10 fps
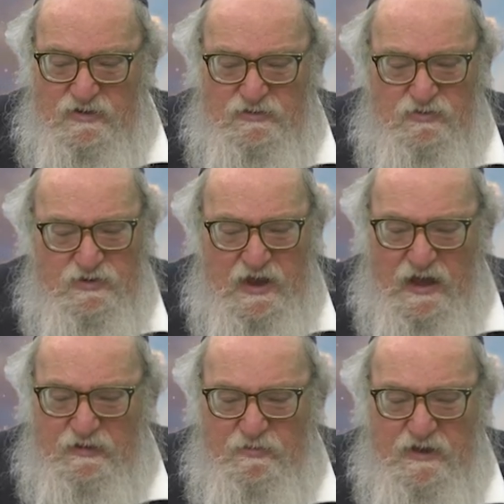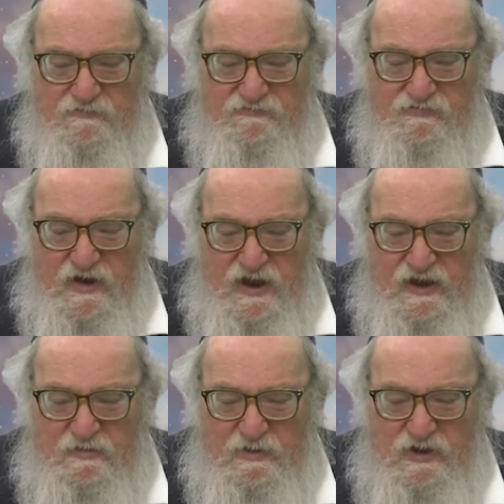Do not be
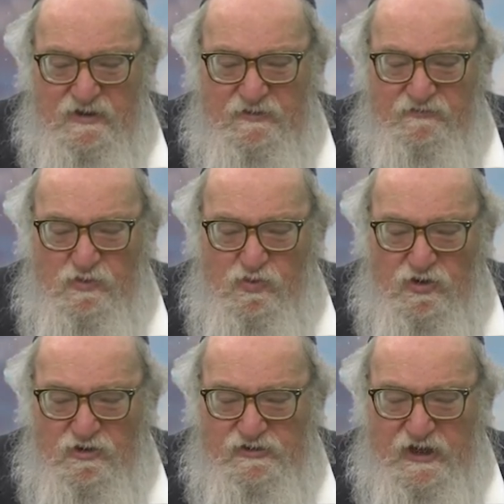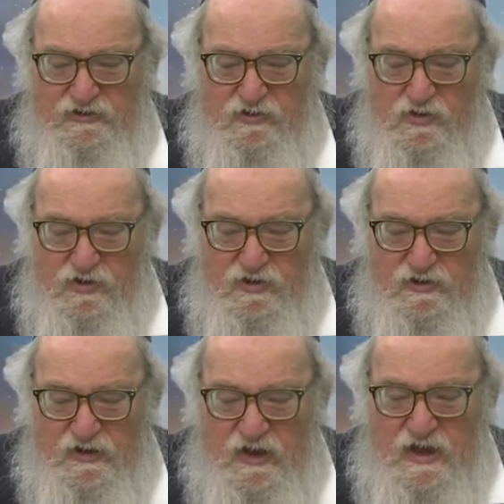afraid because of the words that you heard,